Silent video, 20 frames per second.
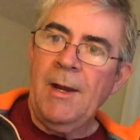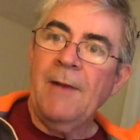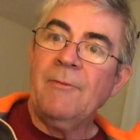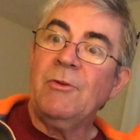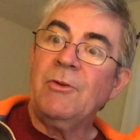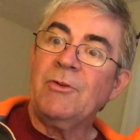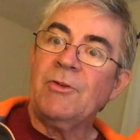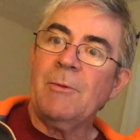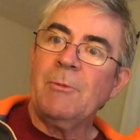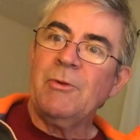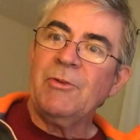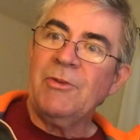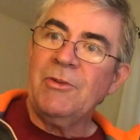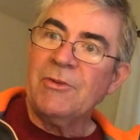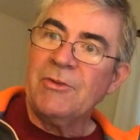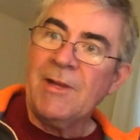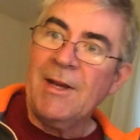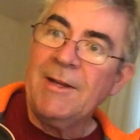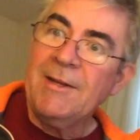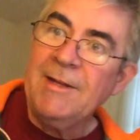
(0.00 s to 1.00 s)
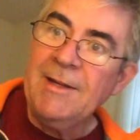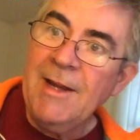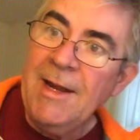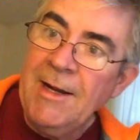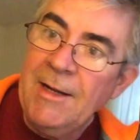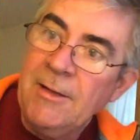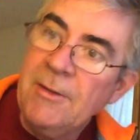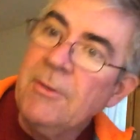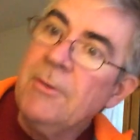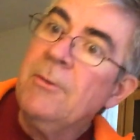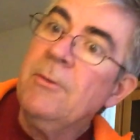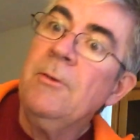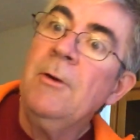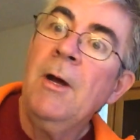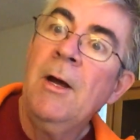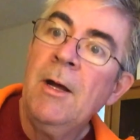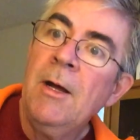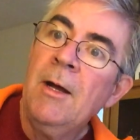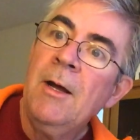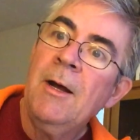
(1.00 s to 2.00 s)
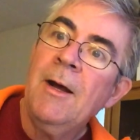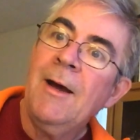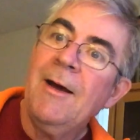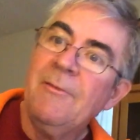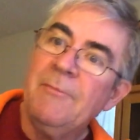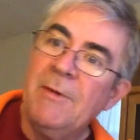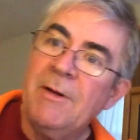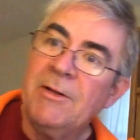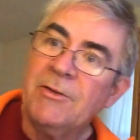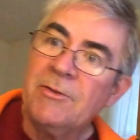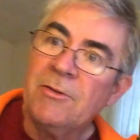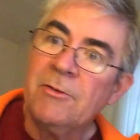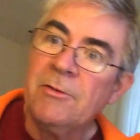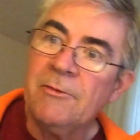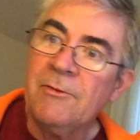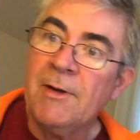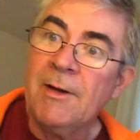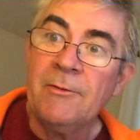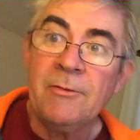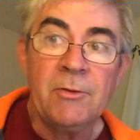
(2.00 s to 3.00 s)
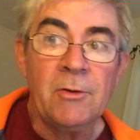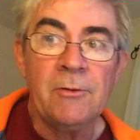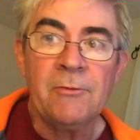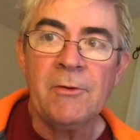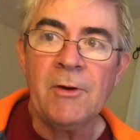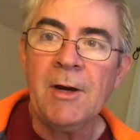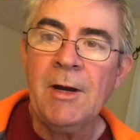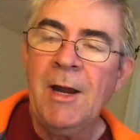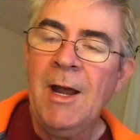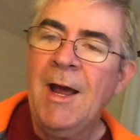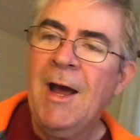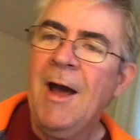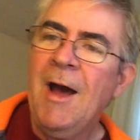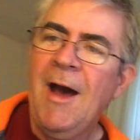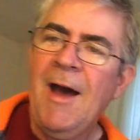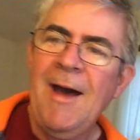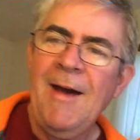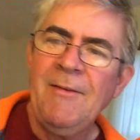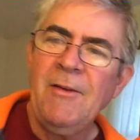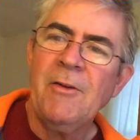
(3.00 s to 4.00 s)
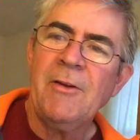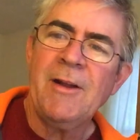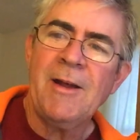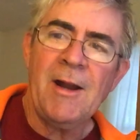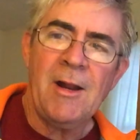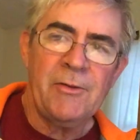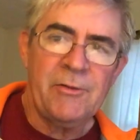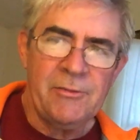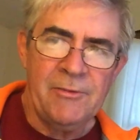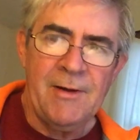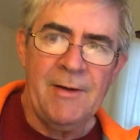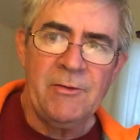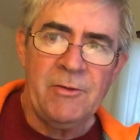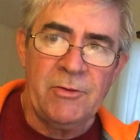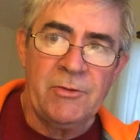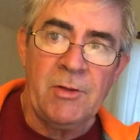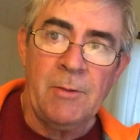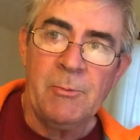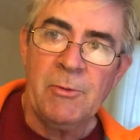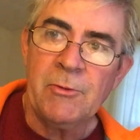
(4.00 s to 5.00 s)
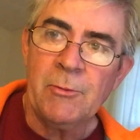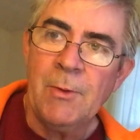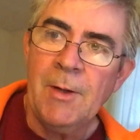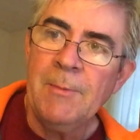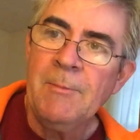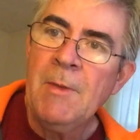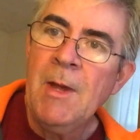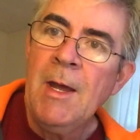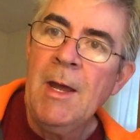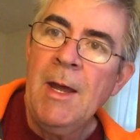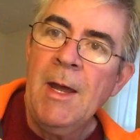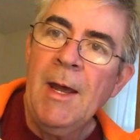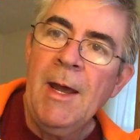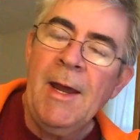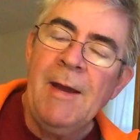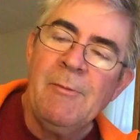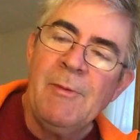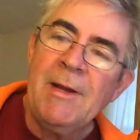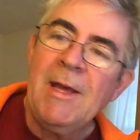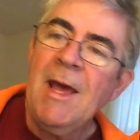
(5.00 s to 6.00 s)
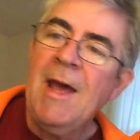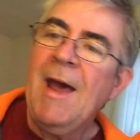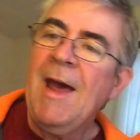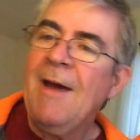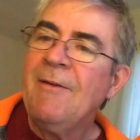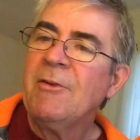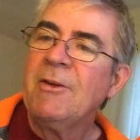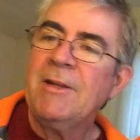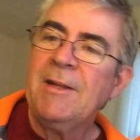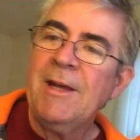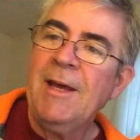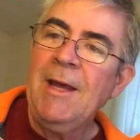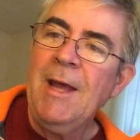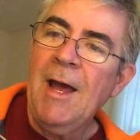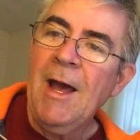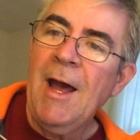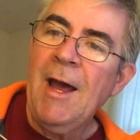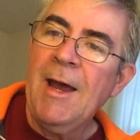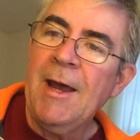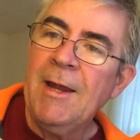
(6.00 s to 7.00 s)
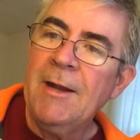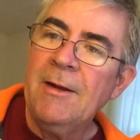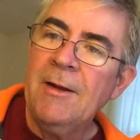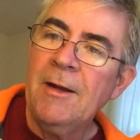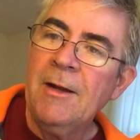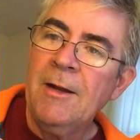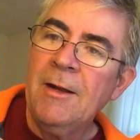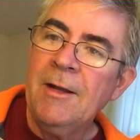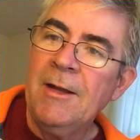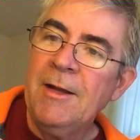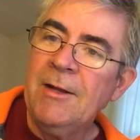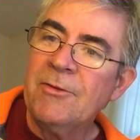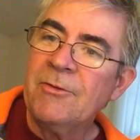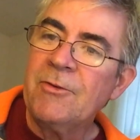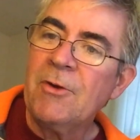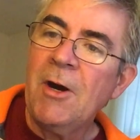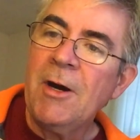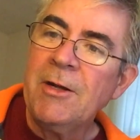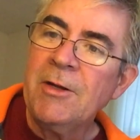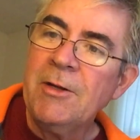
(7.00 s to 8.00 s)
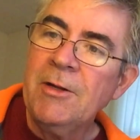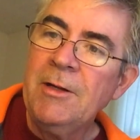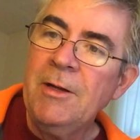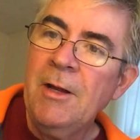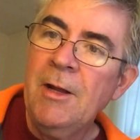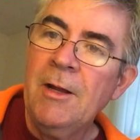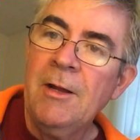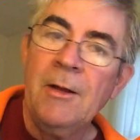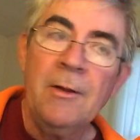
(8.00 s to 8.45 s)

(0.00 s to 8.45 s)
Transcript: every summer since 1982, I've managed to survive so far. I have no doubt I'll survive this summer as well. Hey everybody, have a good day, and uh, it started good.